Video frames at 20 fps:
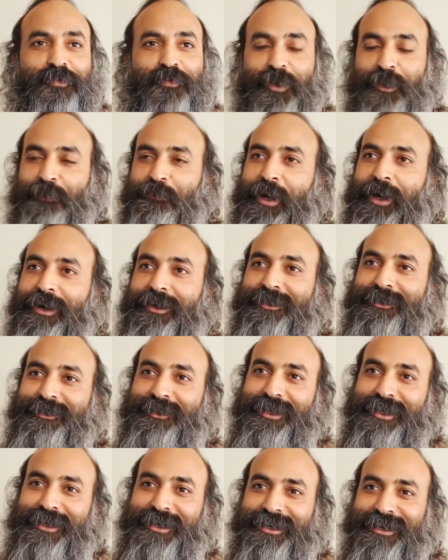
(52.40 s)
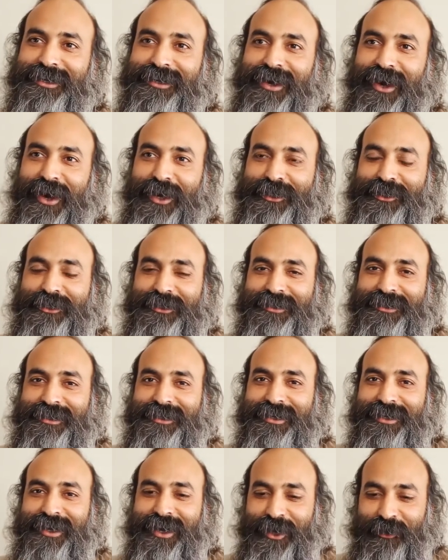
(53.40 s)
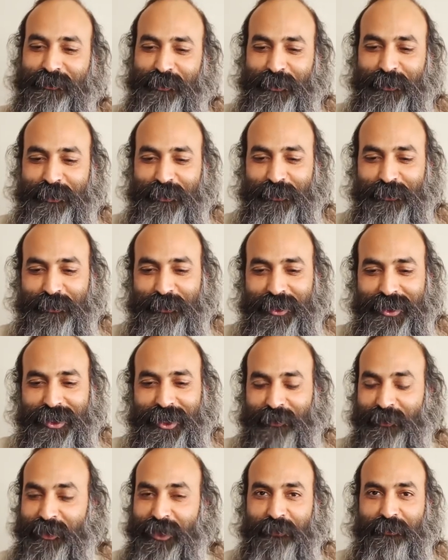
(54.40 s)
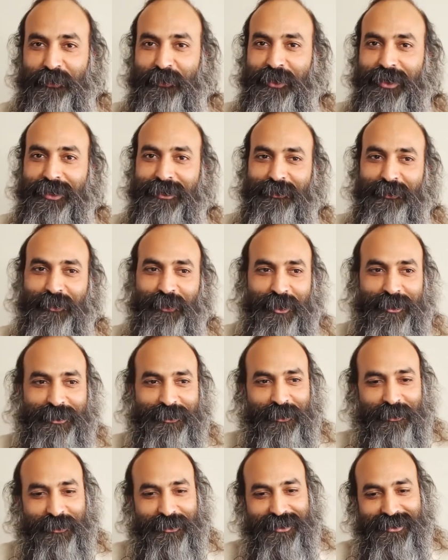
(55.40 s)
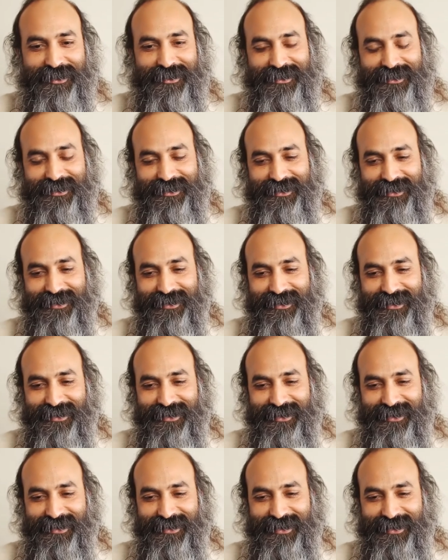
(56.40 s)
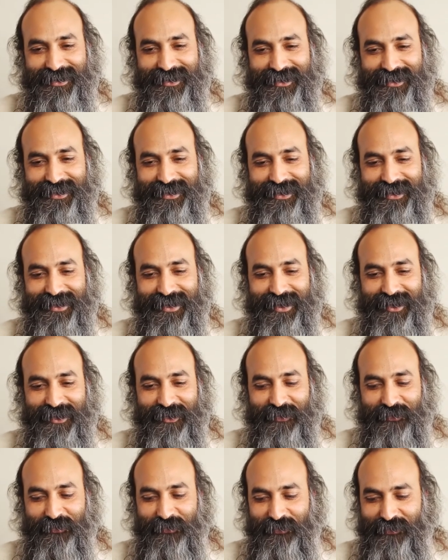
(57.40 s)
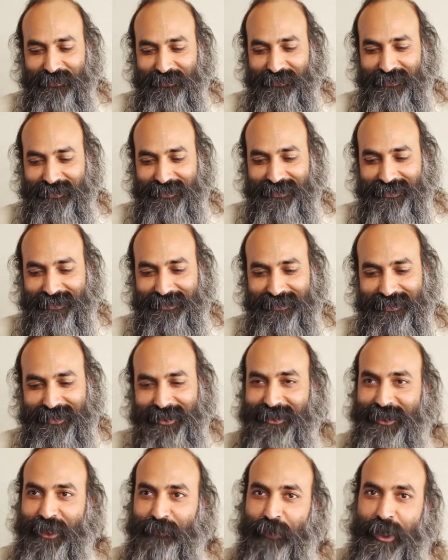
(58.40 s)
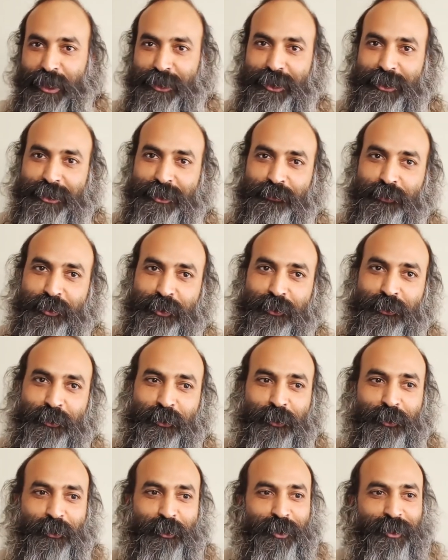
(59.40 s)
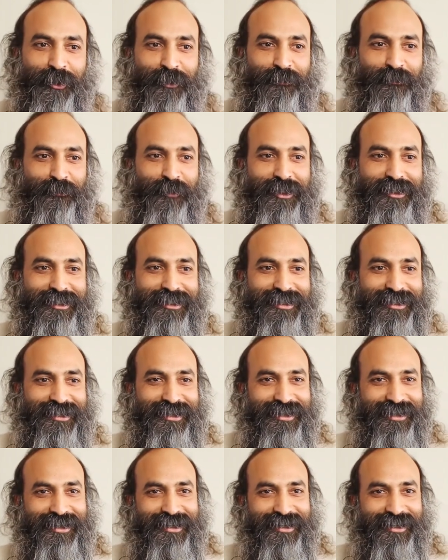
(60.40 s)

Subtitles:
Padmakar ji, Asha ji, I would love to hear your thoughts on this. Yeah. This time, Asha ji, would you go first?